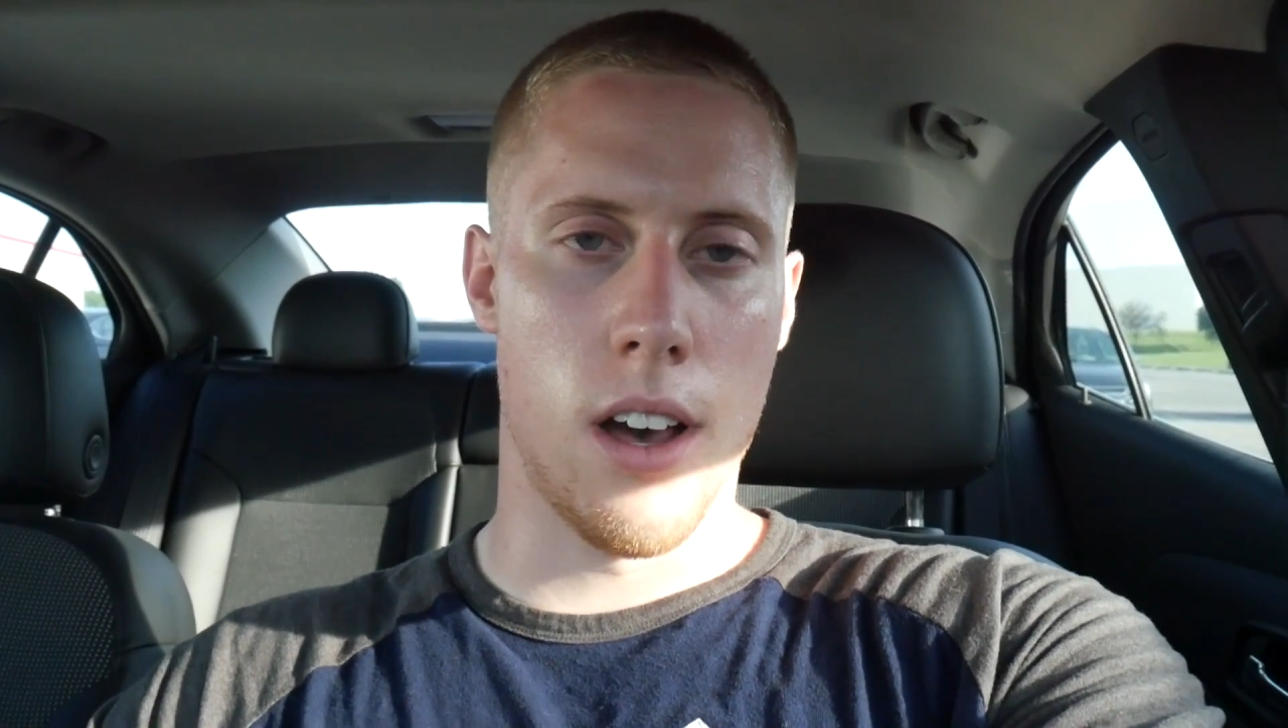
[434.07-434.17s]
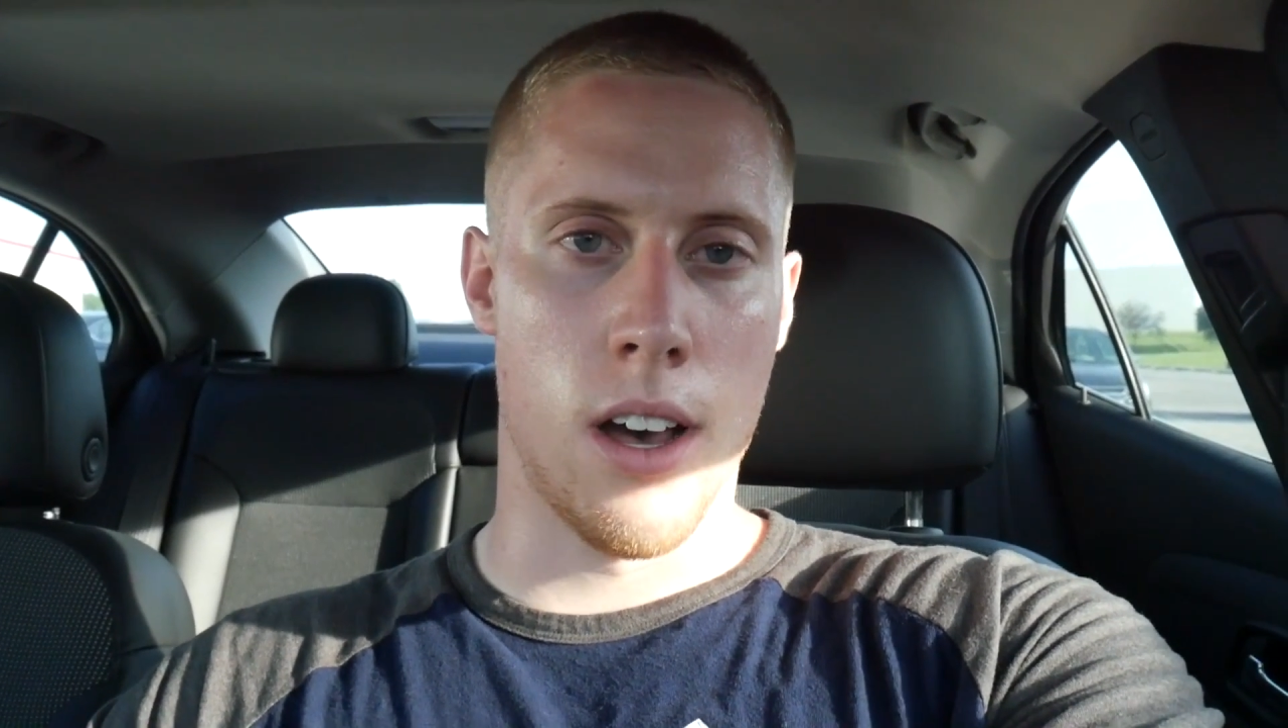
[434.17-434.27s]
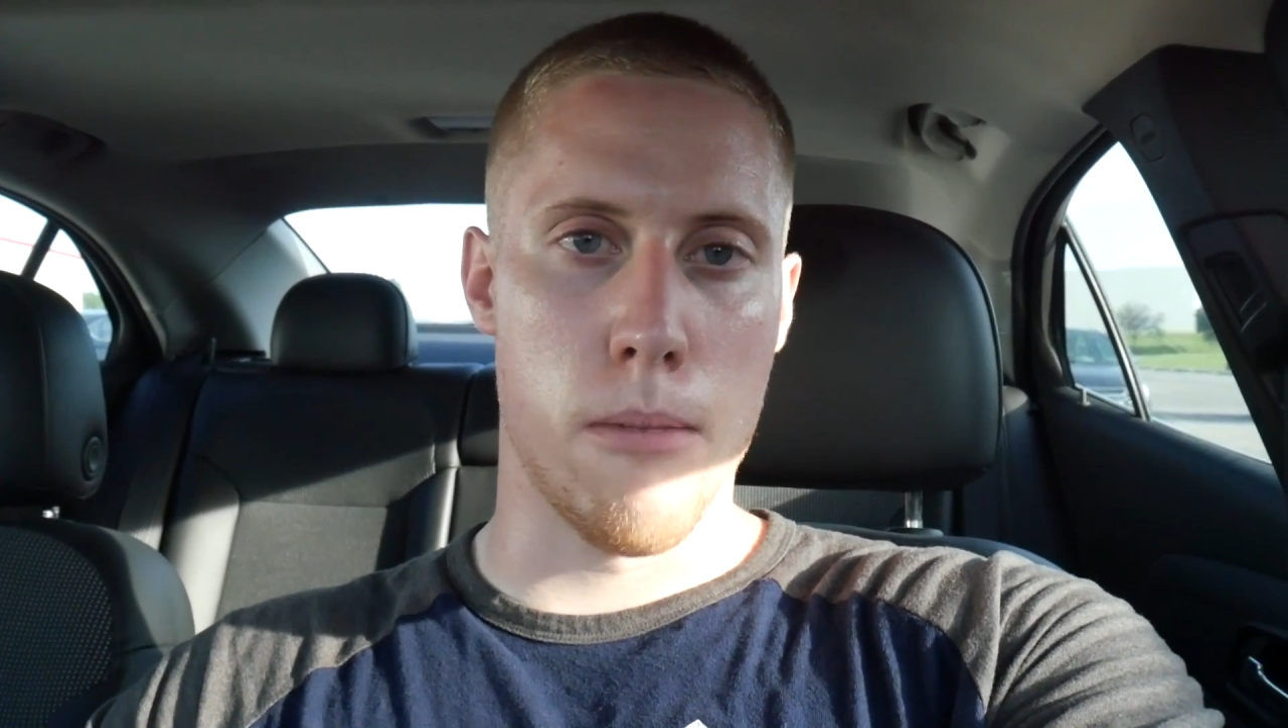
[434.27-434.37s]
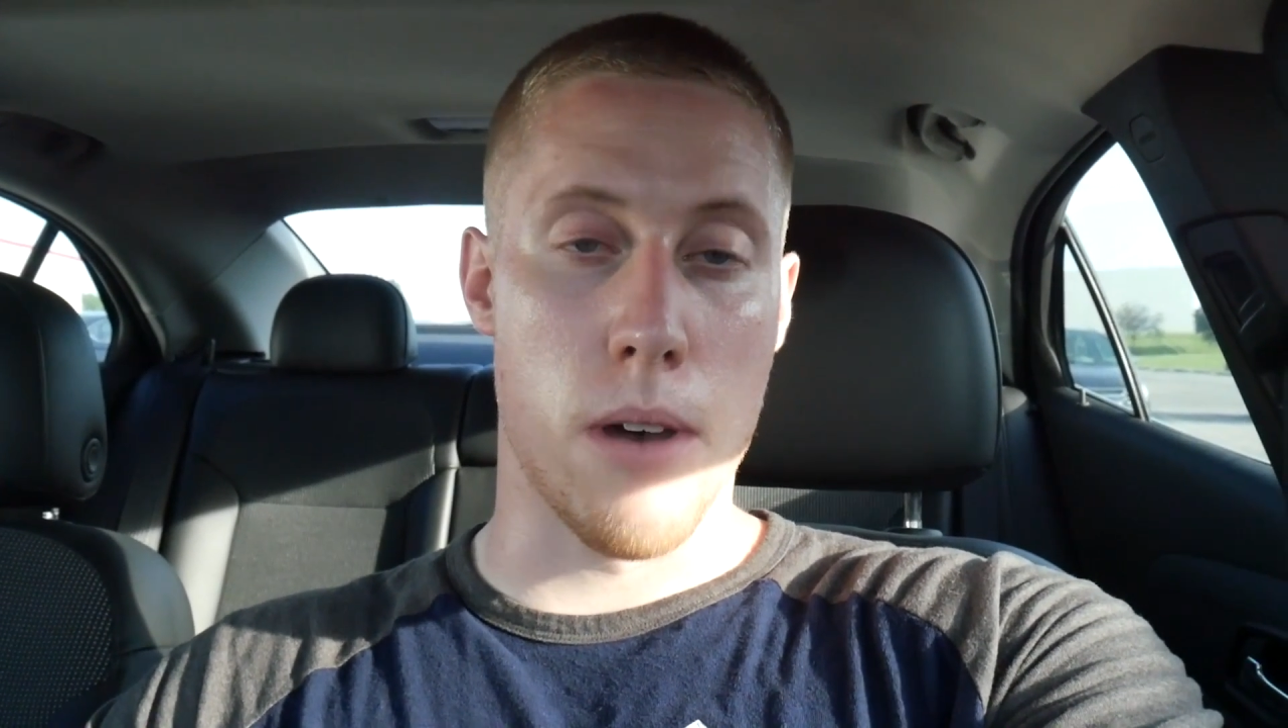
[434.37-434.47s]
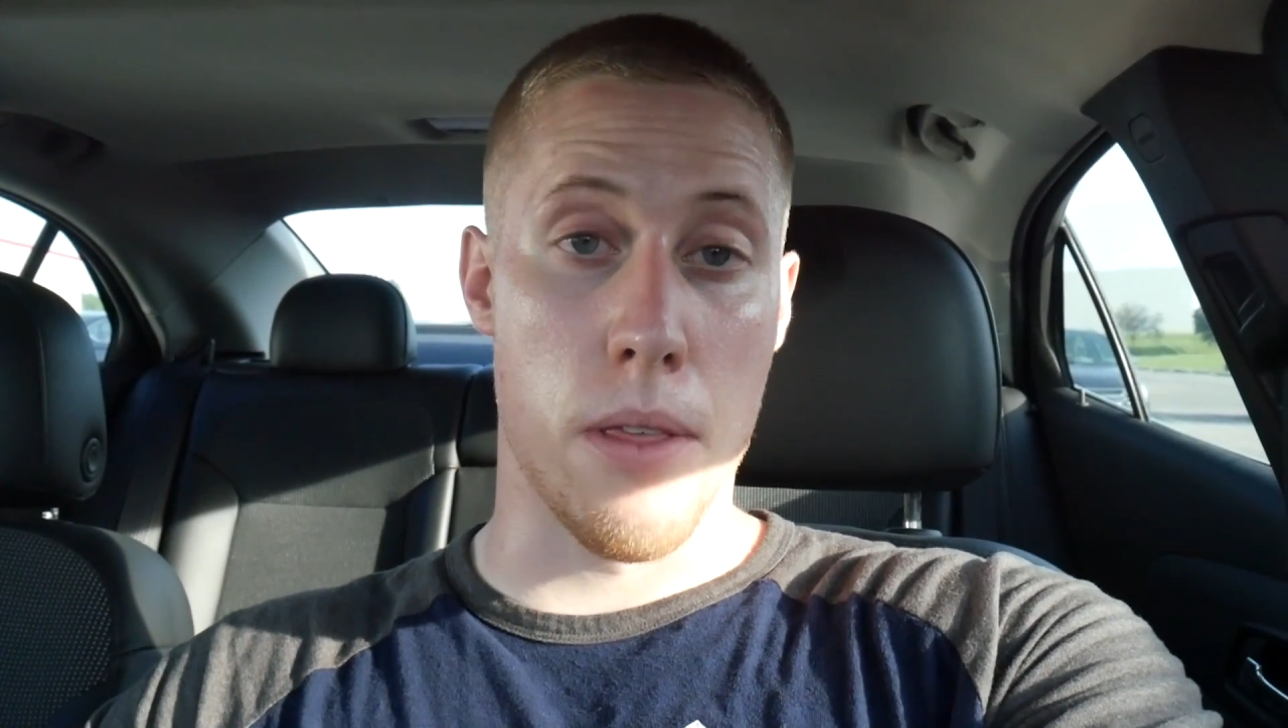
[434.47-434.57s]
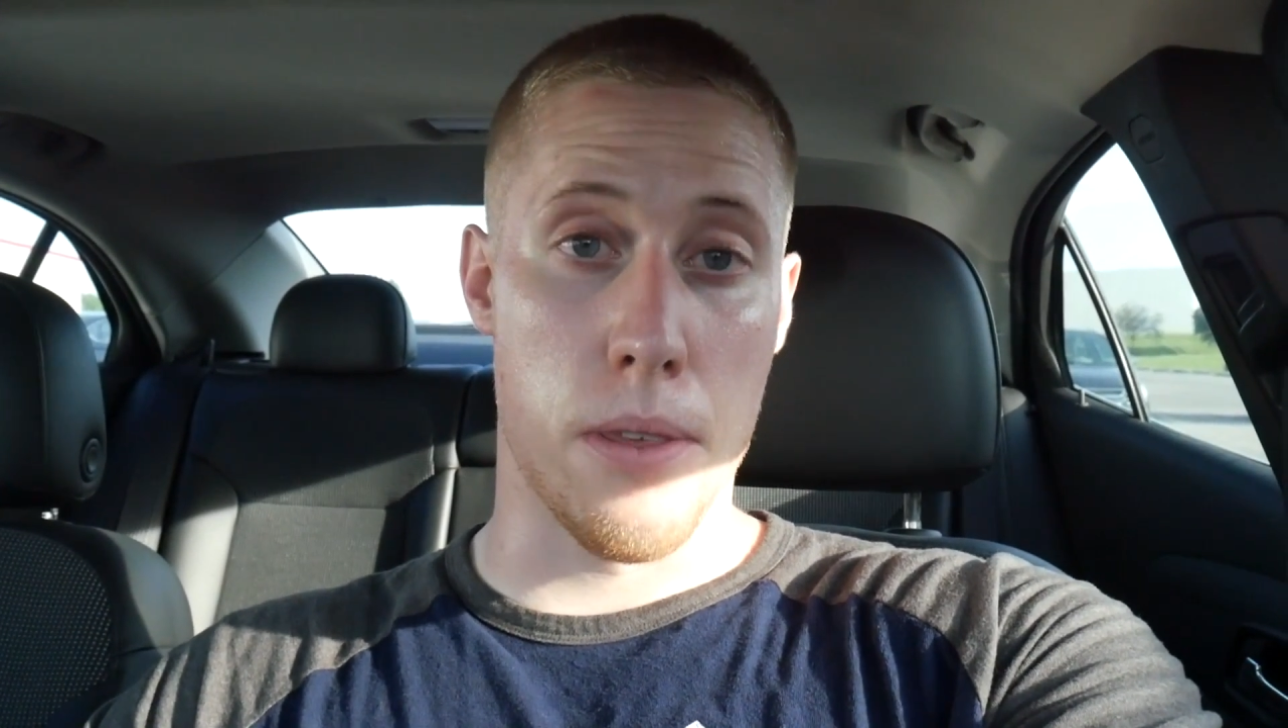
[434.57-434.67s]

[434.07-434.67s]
on